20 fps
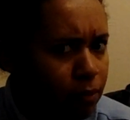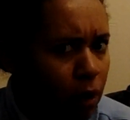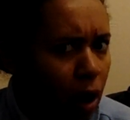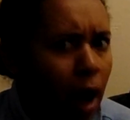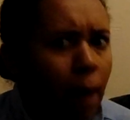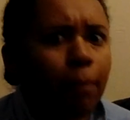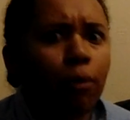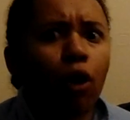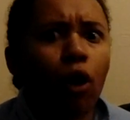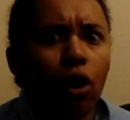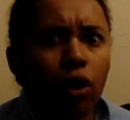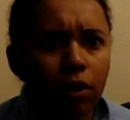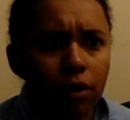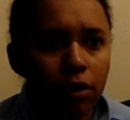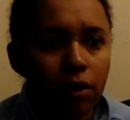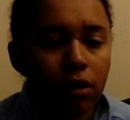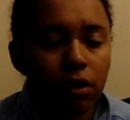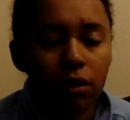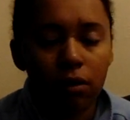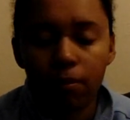I'm not.
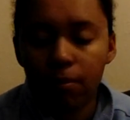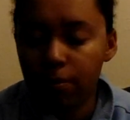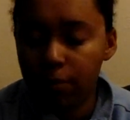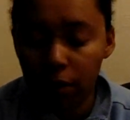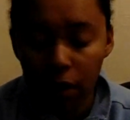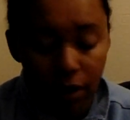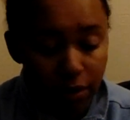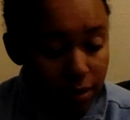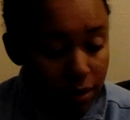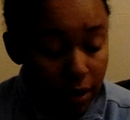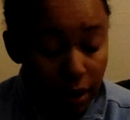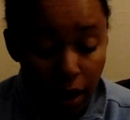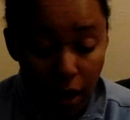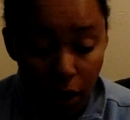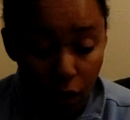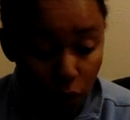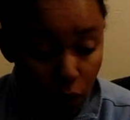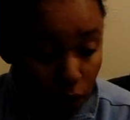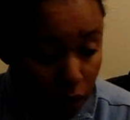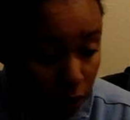Bloody
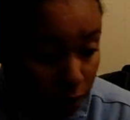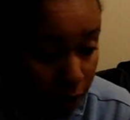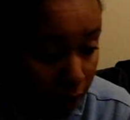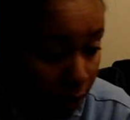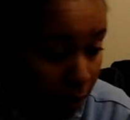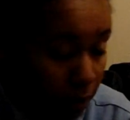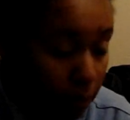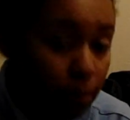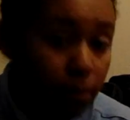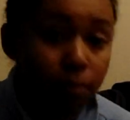hell. Okay.